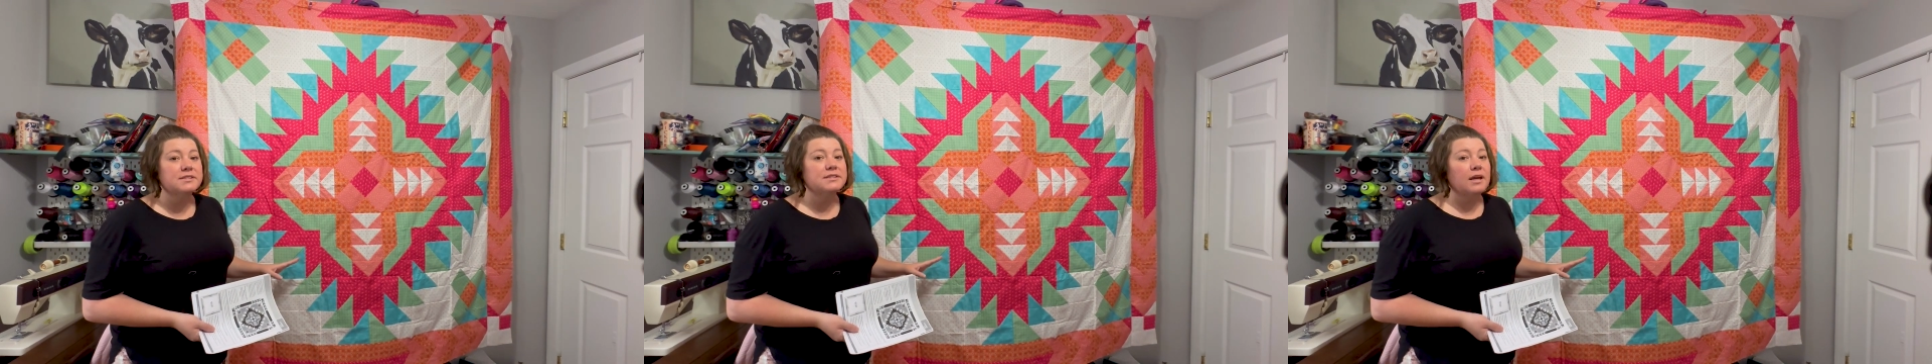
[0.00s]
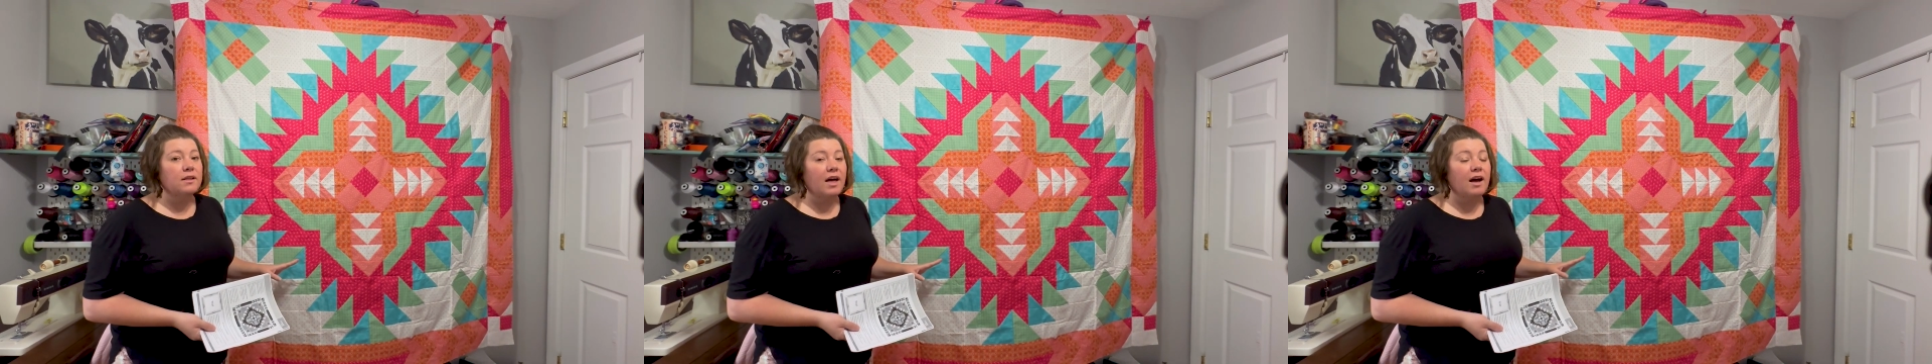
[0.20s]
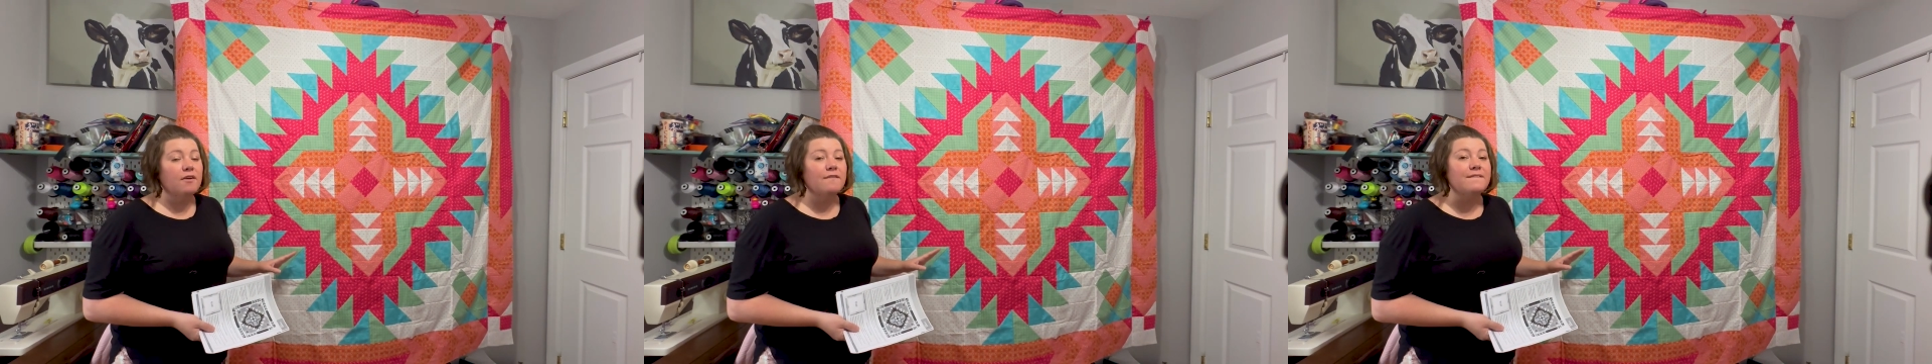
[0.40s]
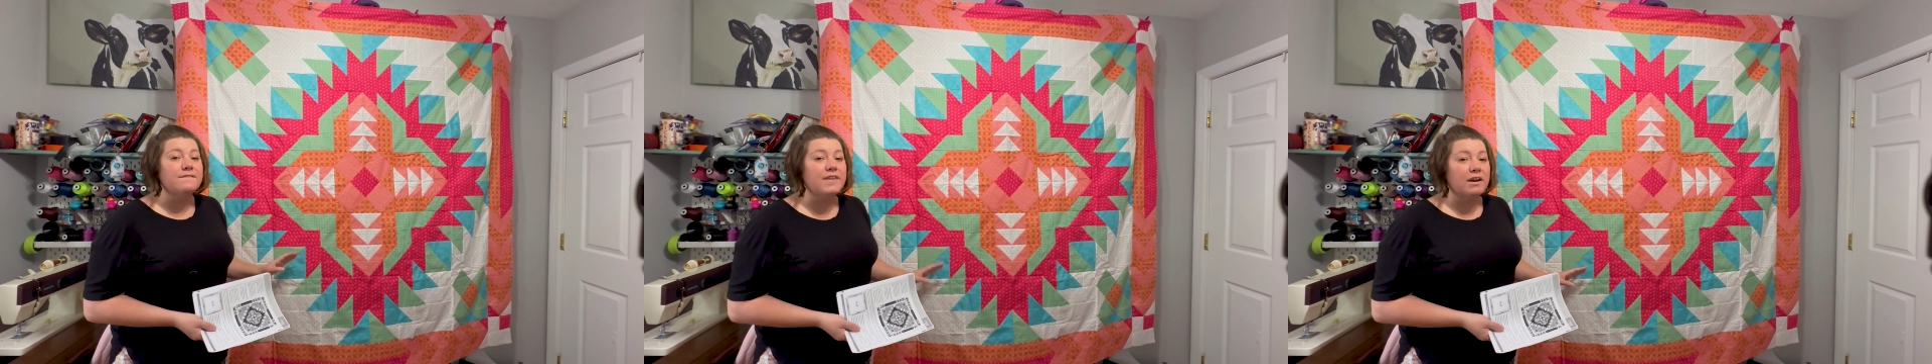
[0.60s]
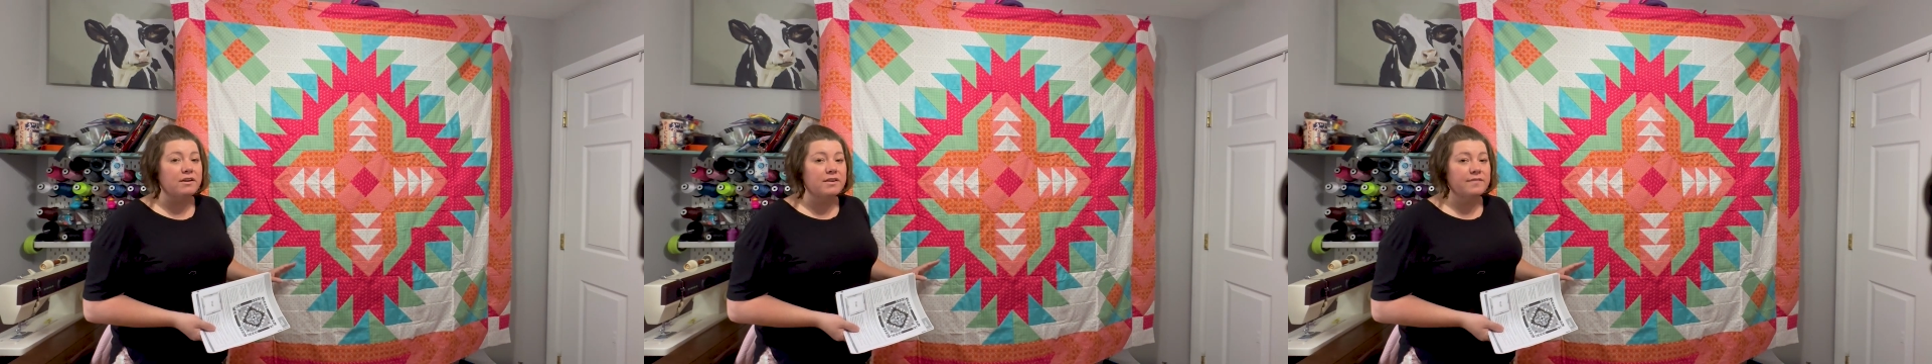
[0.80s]
sell out
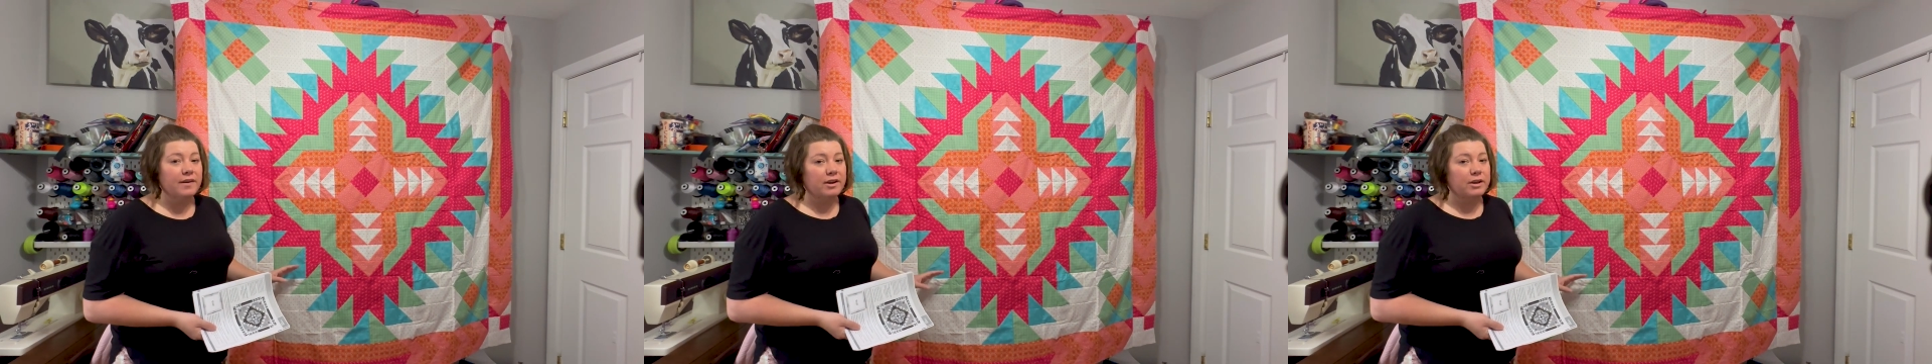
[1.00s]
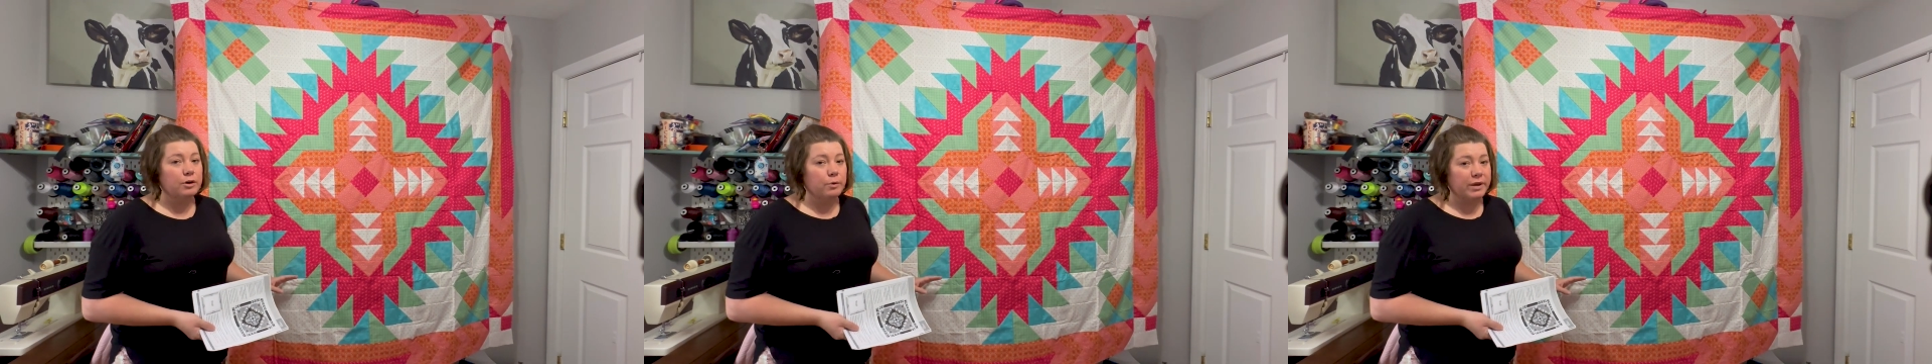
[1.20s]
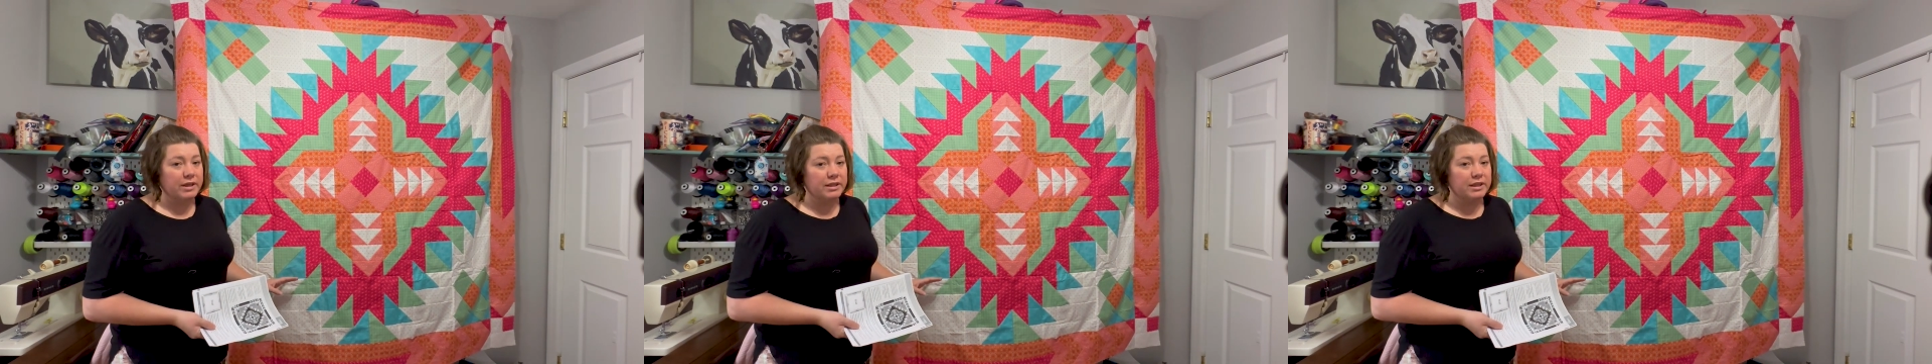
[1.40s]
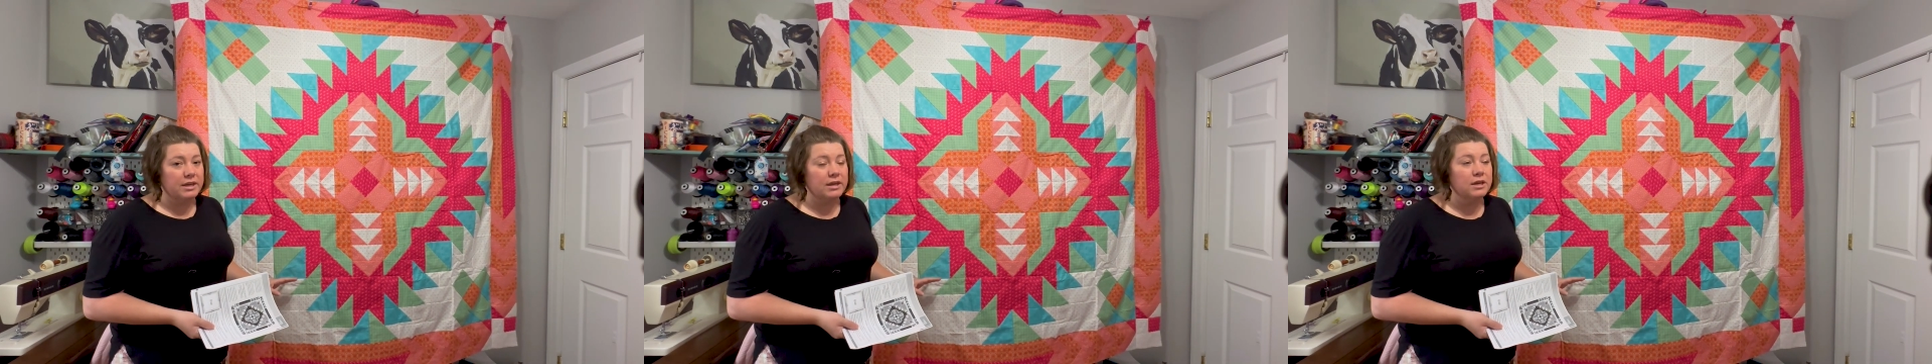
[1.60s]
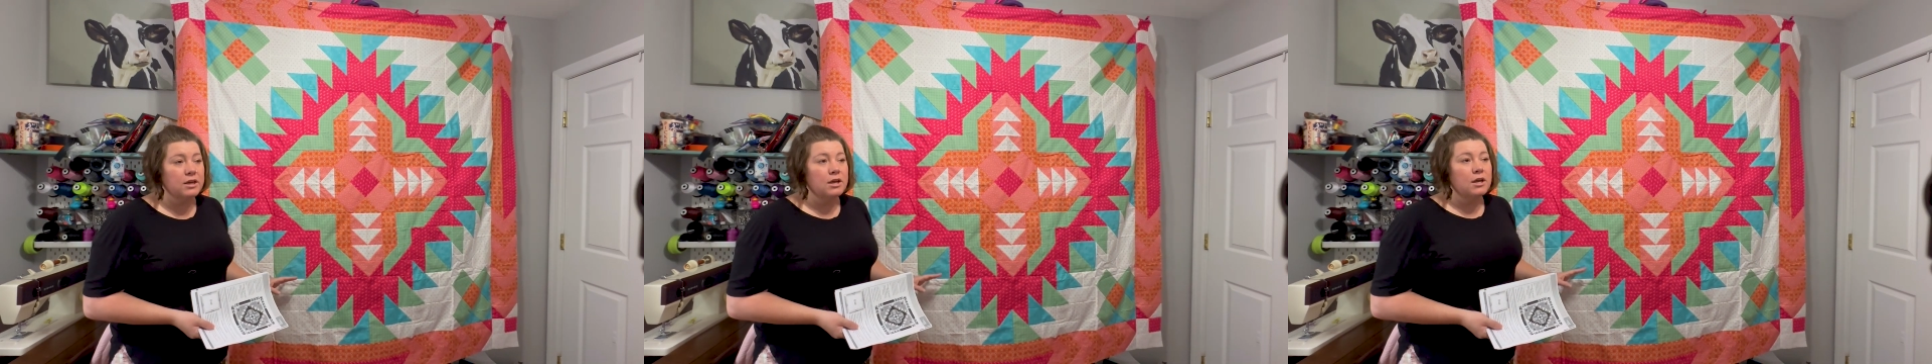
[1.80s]
very, very quickly.